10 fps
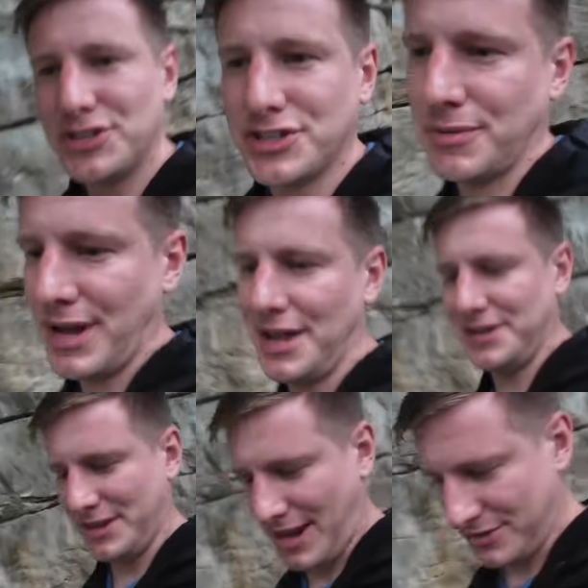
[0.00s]
So we're
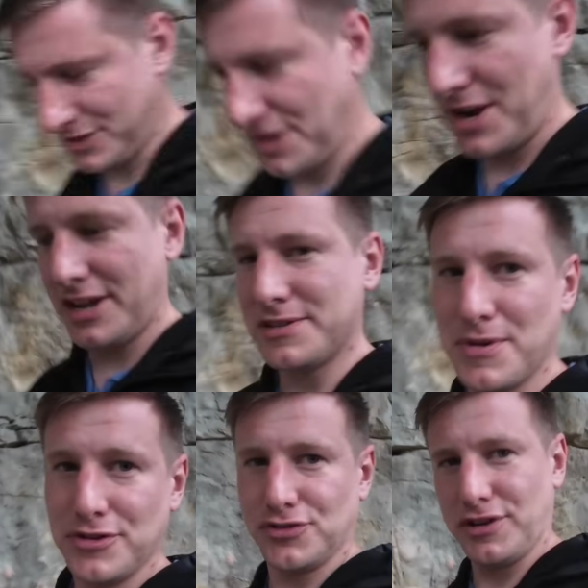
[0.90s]
heading now to the next
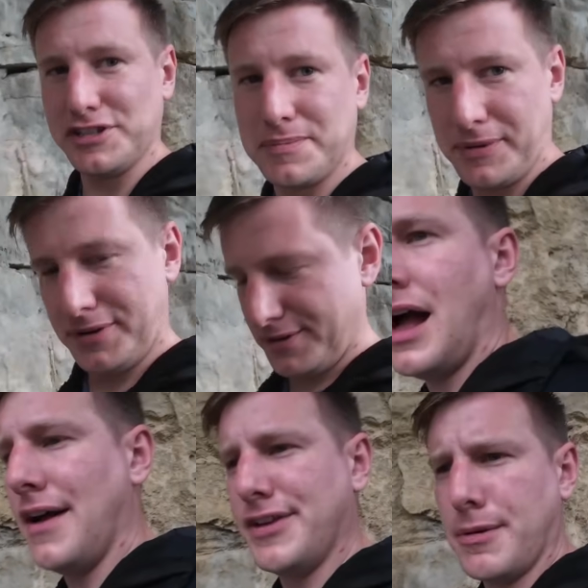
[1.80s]
mode of transport.
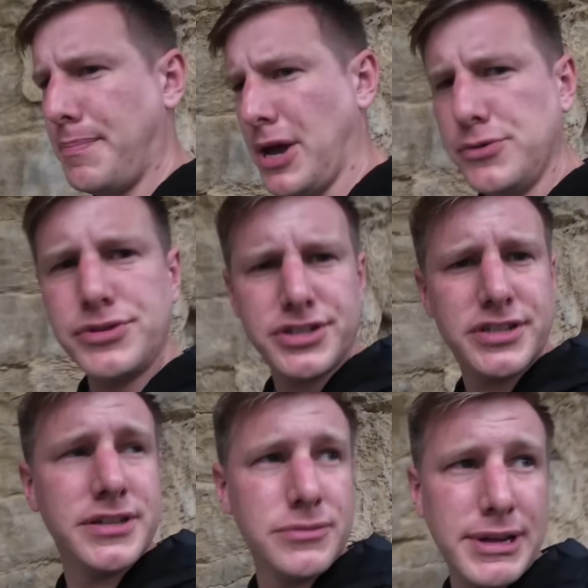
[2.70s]
I think a boat
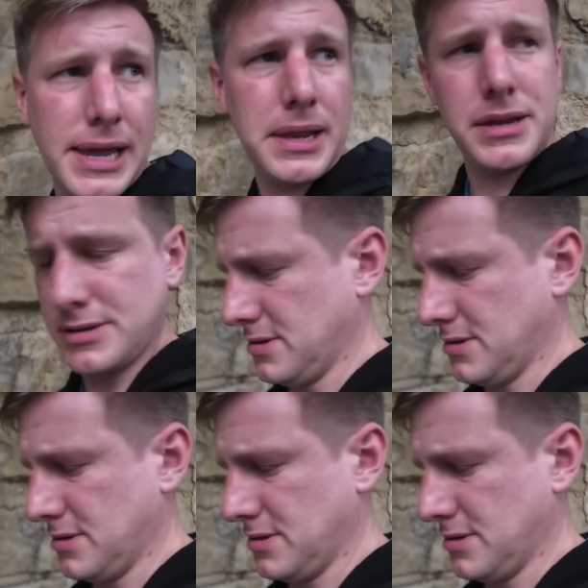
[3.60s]
we're getting.